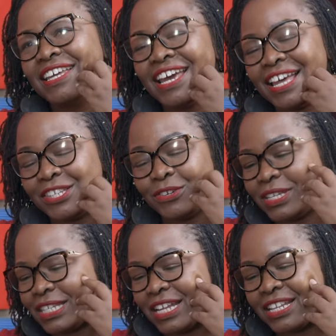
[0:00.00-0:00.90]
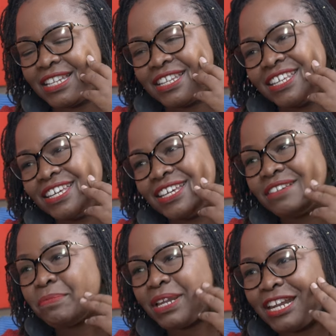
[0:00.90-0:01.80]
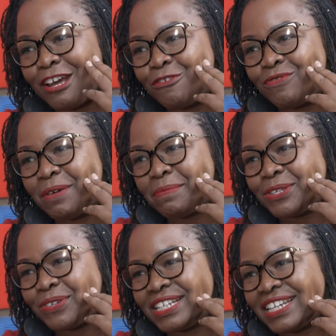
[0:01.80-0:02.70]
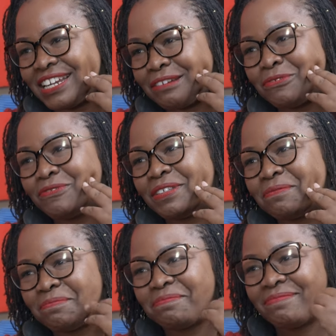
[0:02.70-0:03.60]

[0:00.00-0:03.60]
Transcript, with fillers: Yeah, so he said, manena kuvaa masweta, remove them.